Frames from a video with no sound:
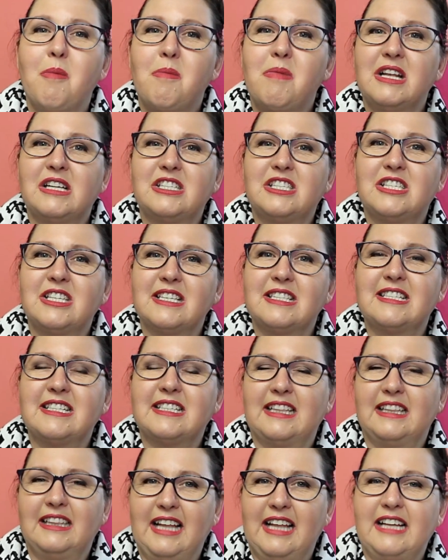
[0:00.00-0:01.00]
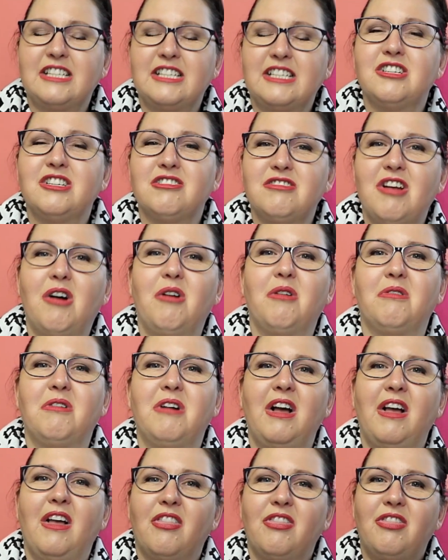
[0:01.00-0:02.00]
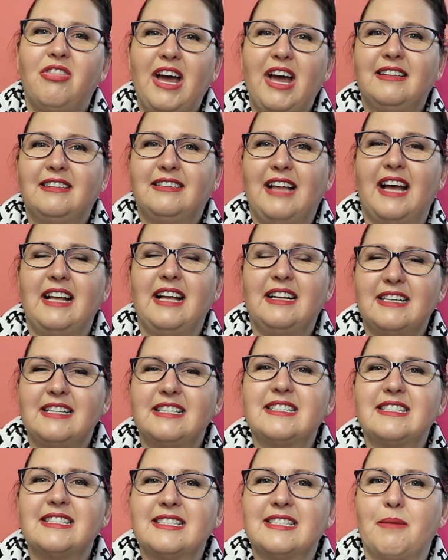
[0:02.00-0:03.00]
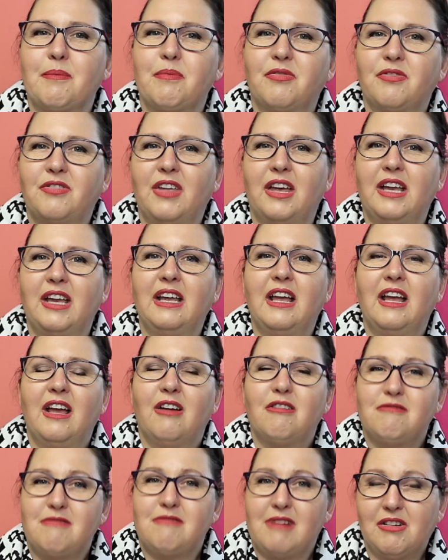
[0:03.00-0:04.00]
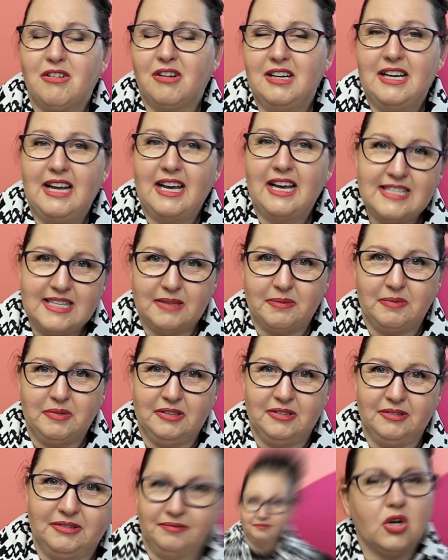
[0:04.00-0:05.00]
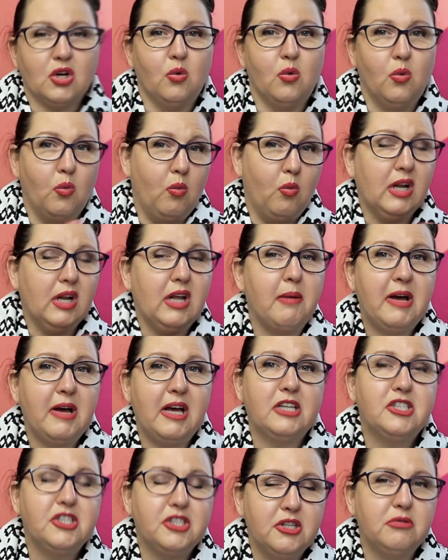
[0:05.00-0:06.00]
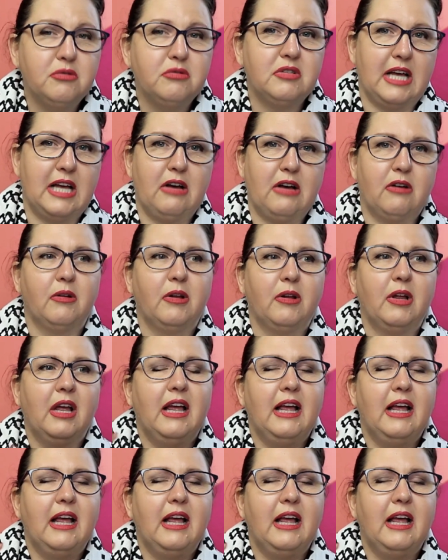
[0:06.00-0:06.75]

but just let you know that that is something recognizable. So what about you now?